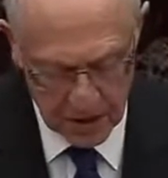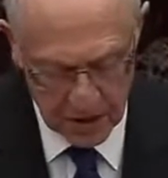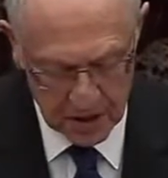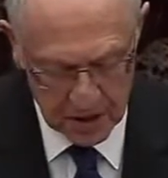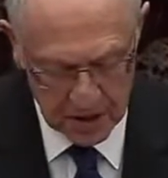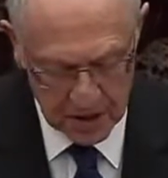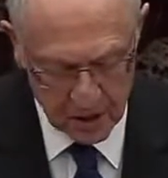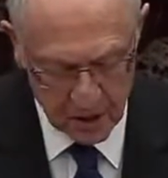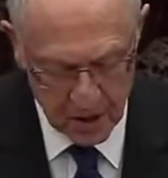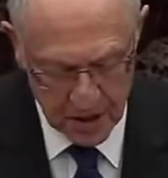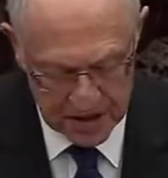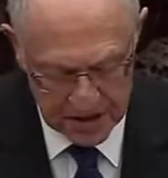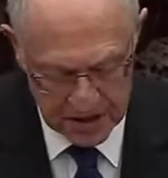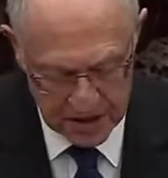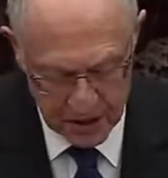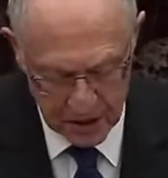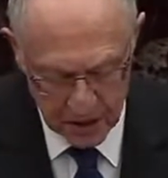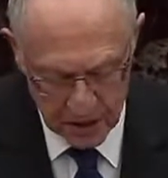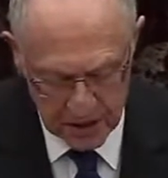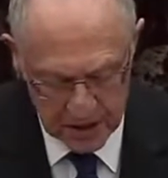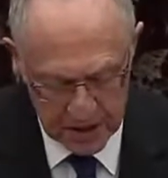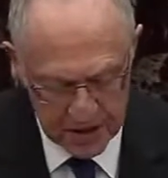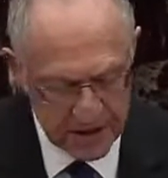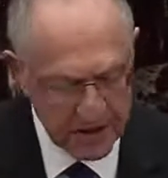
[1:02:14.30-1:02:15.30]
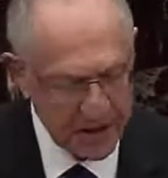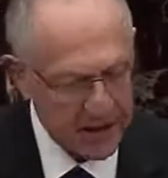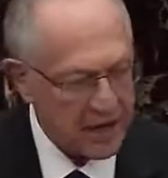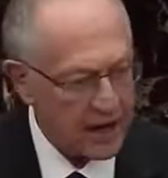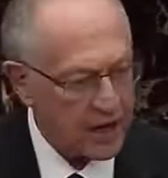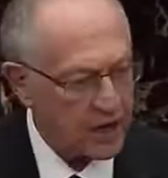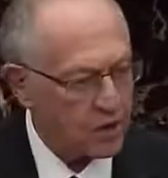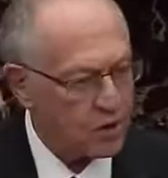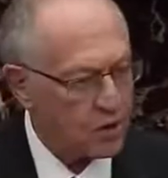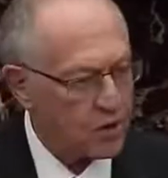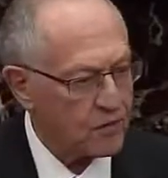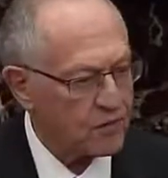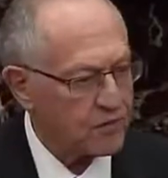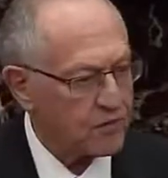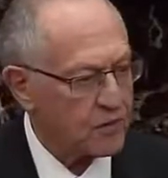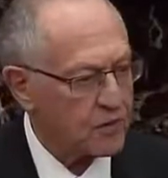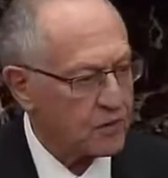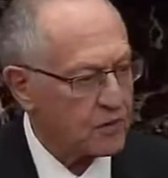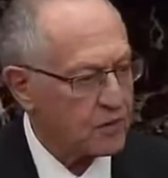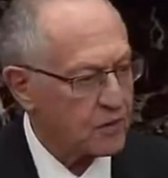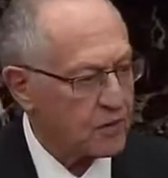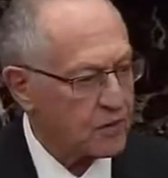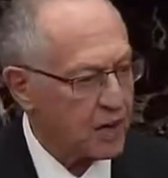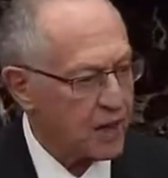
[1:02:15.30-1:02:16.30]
The criteria that I offer,